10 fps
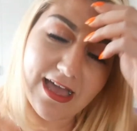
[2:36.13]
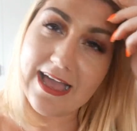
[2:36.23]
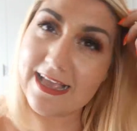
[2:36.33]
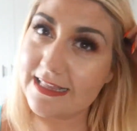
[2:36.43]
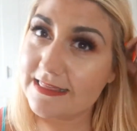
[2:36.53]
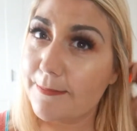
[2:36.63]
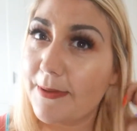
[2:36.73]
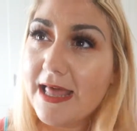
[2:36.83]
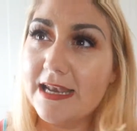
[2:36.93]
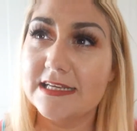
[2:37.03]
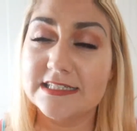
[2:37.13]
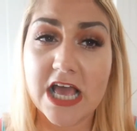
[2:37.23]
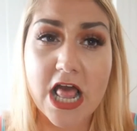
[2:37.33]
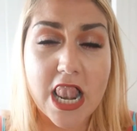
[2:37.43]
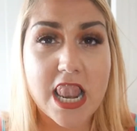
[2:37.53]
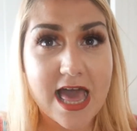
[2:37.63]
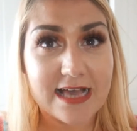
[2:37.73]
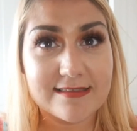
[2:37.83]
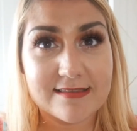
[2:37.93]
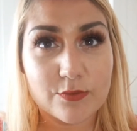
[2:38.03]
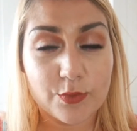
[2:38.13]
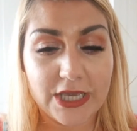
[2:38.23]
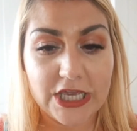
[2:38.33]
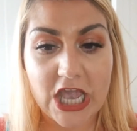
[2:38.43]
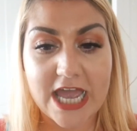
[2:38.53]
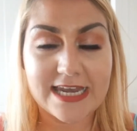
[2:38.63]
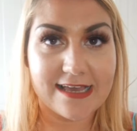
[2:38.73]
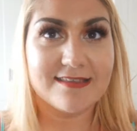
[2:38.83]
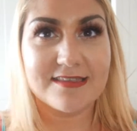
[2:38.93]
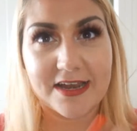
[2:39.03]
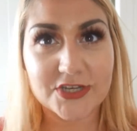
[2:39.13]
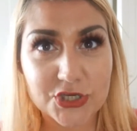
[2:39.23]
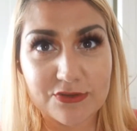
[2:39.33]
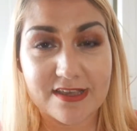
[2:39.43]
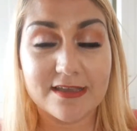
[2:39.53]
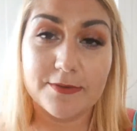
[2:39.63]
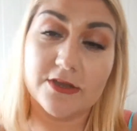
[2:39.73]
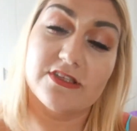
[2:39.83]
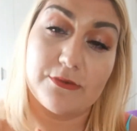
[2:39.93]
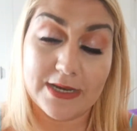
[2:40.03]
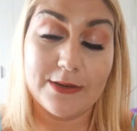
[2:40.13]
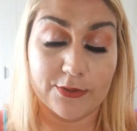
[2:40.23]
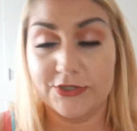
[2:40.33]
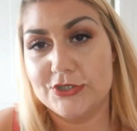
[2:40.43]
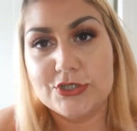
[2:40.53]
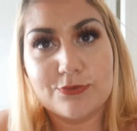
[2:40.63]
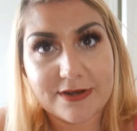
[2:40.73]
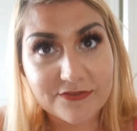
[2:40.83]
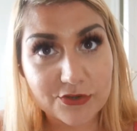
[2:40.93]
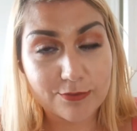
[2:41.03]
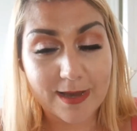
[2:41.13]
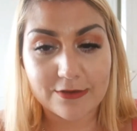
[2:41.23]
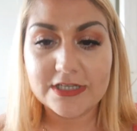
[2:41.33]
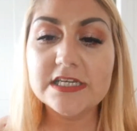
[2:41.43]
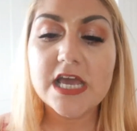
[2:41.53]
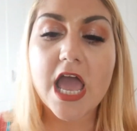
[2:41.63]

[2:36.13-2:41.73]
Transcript: I got the palette last week and I start using it because I really wanted to do a review about it,